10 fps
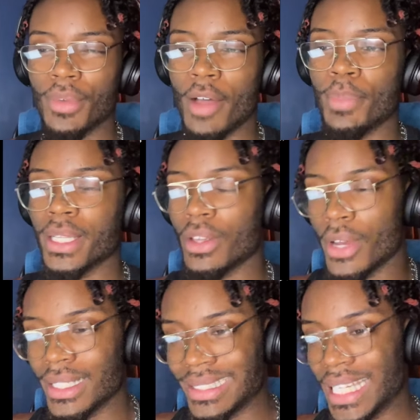I've been
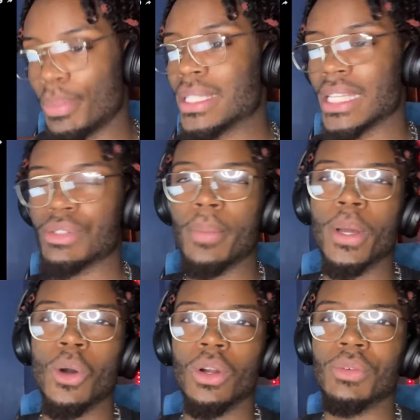going deep into this rabbit
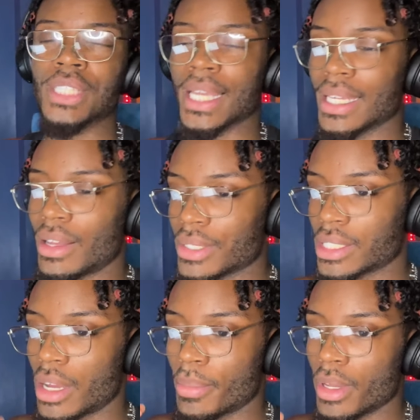hole of checking out some,